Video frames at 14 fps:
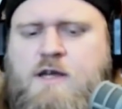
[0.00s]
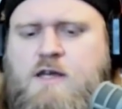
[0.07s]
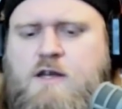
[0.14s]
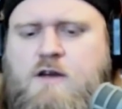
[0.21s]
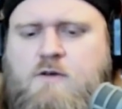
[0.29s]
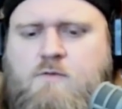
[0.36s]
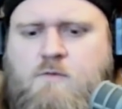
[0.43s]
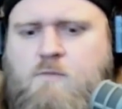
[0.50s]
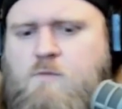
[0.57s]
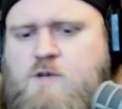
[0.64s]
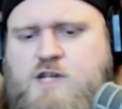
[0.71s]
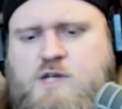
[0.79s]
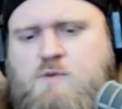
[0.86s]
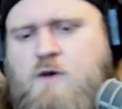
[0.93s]
you know,
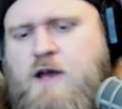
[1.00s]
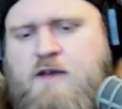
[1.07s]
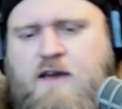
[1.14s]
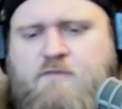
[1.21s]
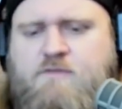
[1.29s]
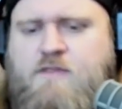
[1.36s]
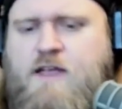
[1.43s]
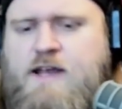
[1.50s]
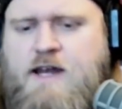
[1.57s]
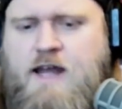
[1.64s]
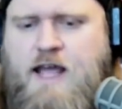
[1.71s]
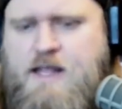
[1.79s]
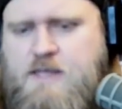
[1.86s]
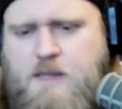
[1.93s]
which is why you have like
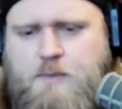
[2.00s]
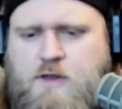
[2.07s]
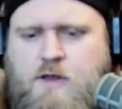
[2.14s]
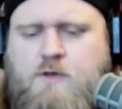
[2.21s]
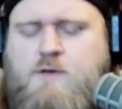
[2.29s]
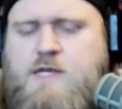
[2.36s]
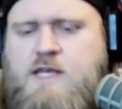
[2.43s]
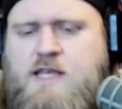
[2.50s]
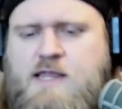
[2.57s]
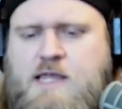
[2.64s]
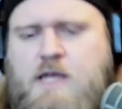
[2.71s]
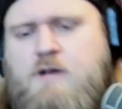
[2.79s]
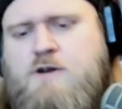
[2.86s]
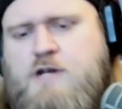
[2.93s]
Nancy Pelosi
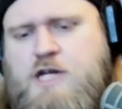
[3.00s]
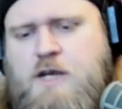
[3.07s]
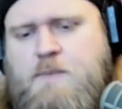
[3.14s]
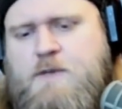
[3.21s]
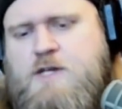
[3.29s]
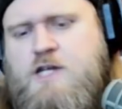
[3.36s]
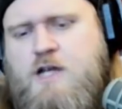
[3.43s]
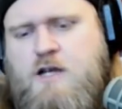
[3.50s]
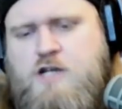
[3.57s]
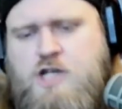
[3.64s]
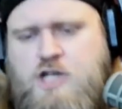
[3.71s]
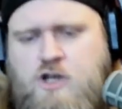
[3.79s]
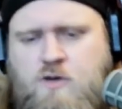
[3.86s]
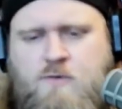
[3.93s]
in leadership and Chuck
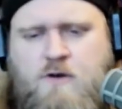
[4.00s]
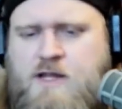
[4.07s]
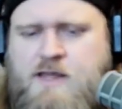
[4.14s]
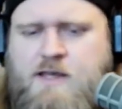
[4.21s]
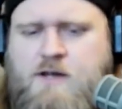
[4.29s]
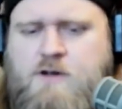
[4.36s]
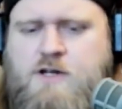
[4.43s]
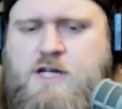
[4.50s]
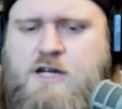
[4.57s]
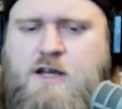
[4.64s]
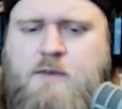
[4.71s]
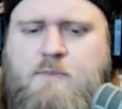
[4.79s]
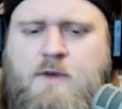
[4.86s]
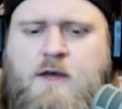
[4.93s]
Schumer in
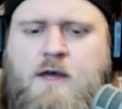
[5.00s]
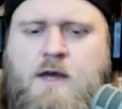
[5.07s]
leadership.